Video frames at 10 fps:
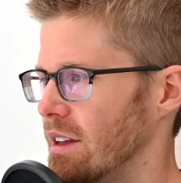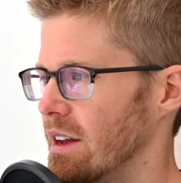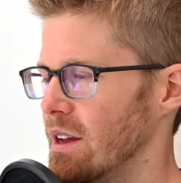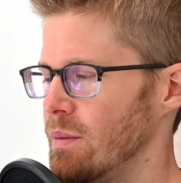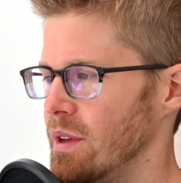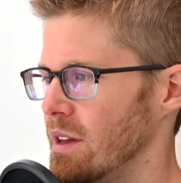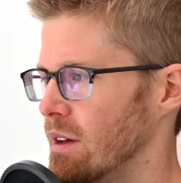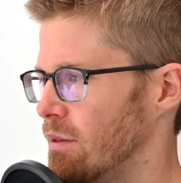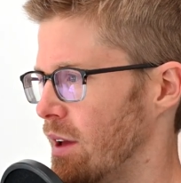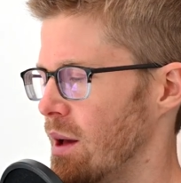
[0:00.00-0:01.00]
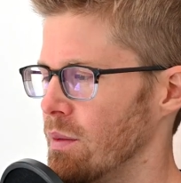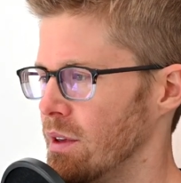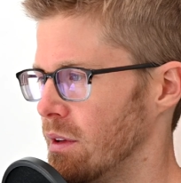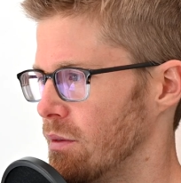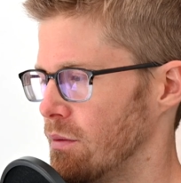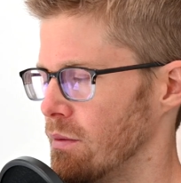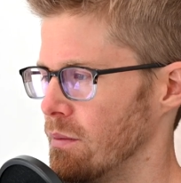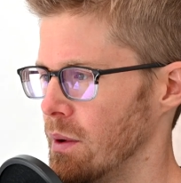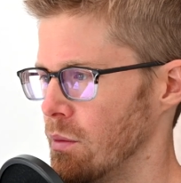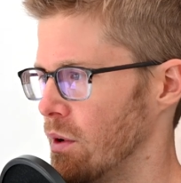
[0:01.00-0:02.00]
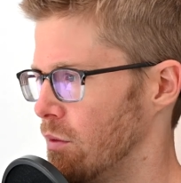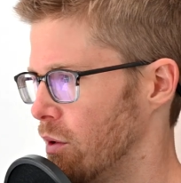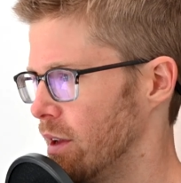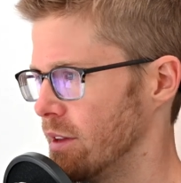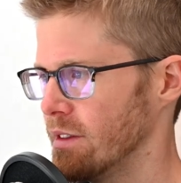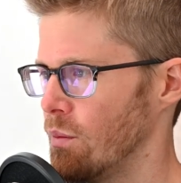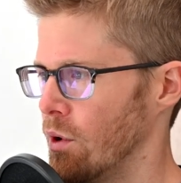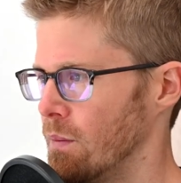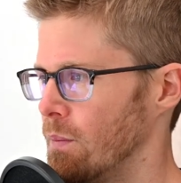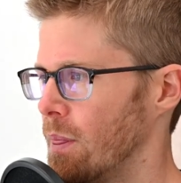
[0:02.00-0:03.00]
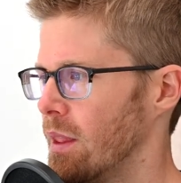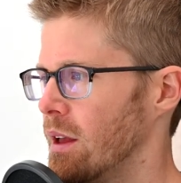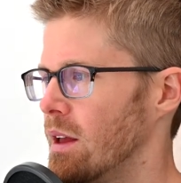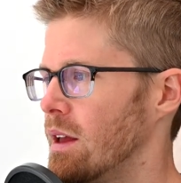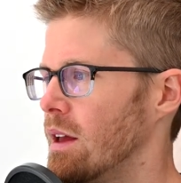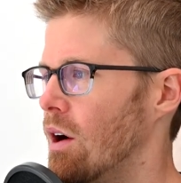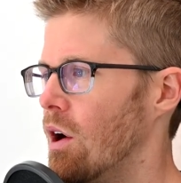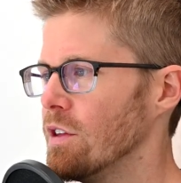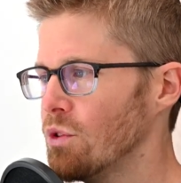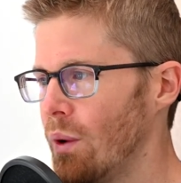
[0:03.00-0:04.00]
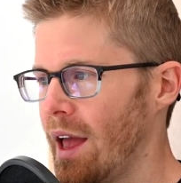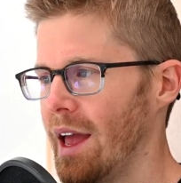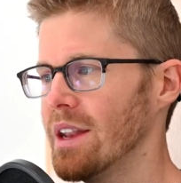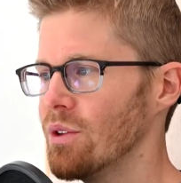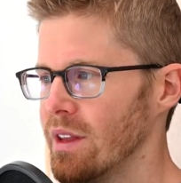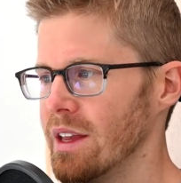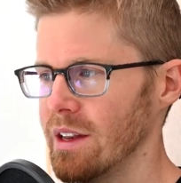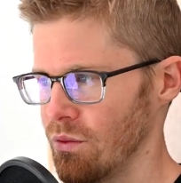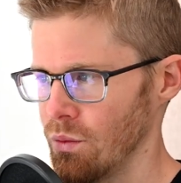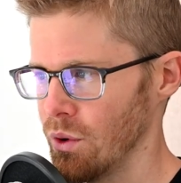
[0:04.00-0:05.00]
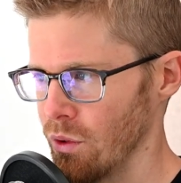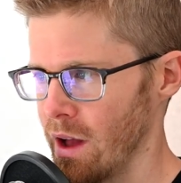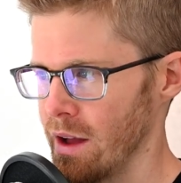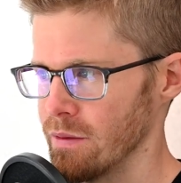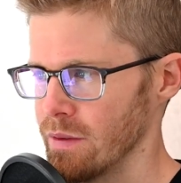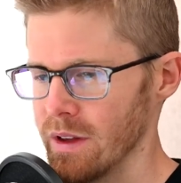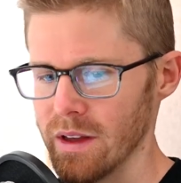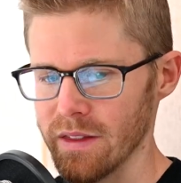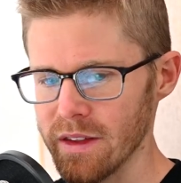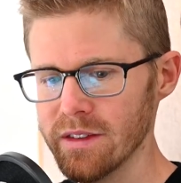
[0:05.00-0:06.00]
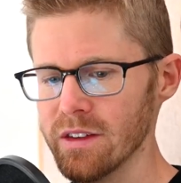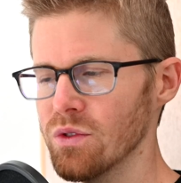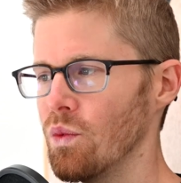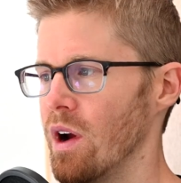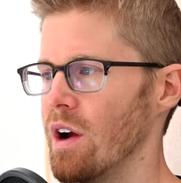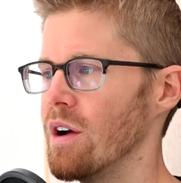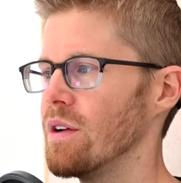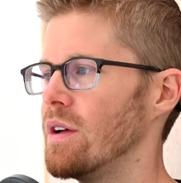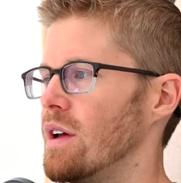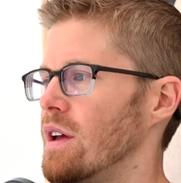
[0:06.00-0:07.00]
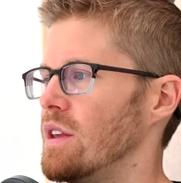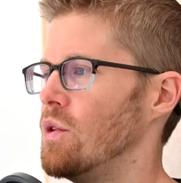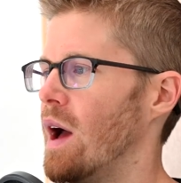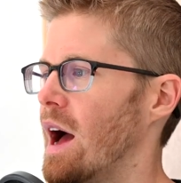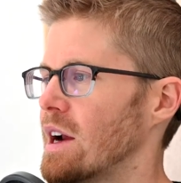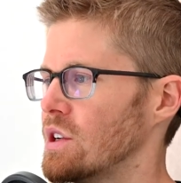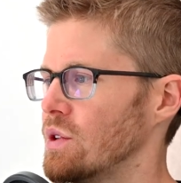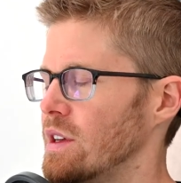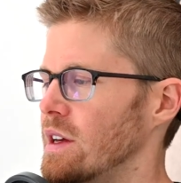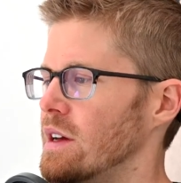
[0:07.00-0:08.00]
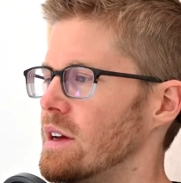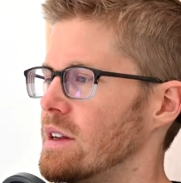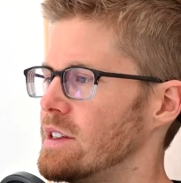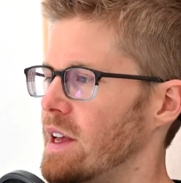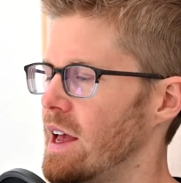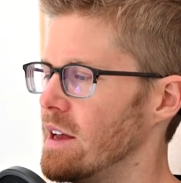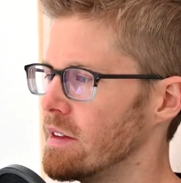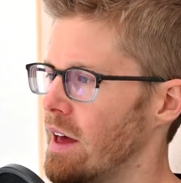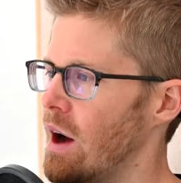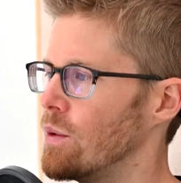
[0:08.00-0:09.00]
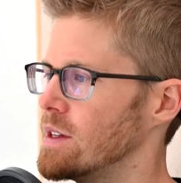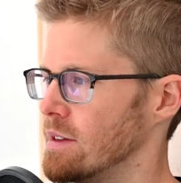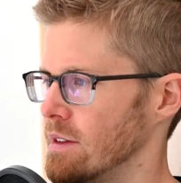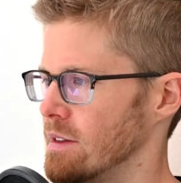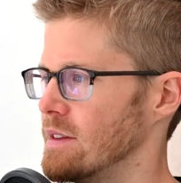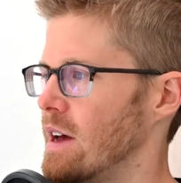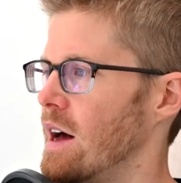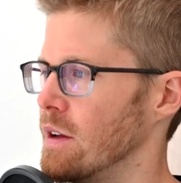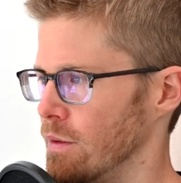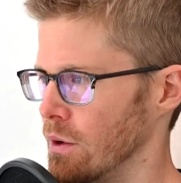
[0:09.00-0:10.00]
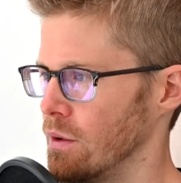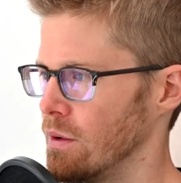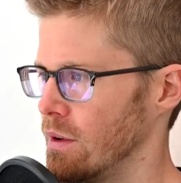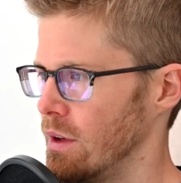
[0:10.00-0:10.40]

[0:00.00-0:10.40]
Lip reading: It could be a family member, a friend, someone. Also, handling it in real life. This is where you actually take that which is inside of you.